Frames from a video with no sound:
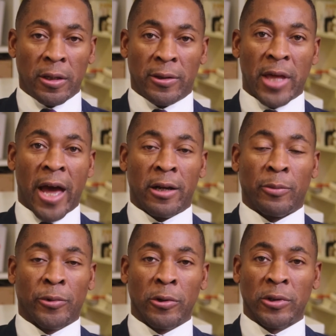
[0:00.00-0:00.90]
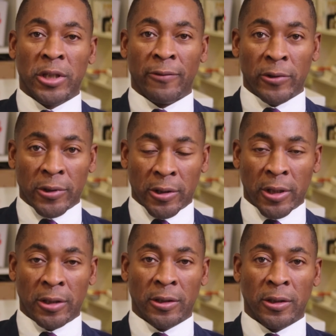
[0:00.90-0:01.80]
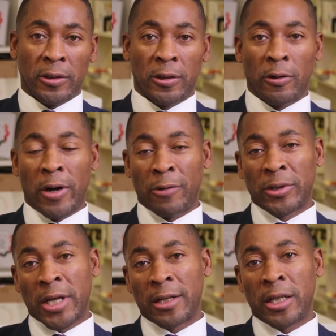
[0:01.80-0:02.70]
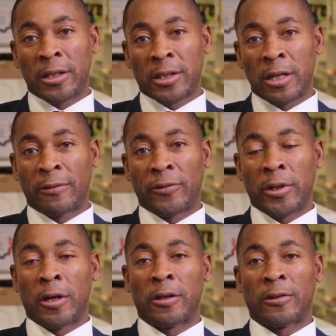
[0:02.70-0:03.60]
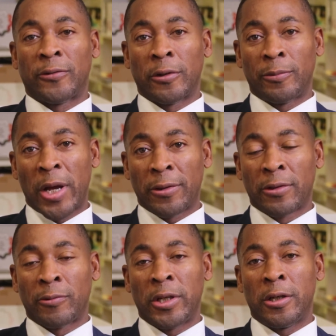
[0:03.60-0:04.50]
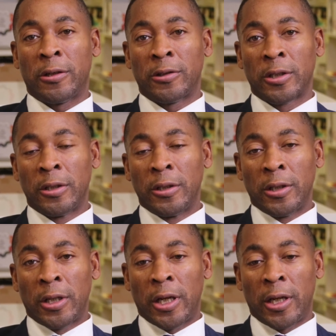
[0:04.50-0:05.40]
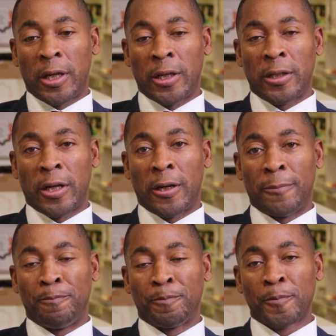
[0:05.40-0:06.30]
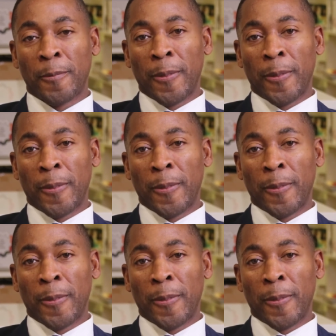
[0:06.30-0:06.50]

that approach ever since. So I was at Dia Center for the Arts for about three years, and. Um,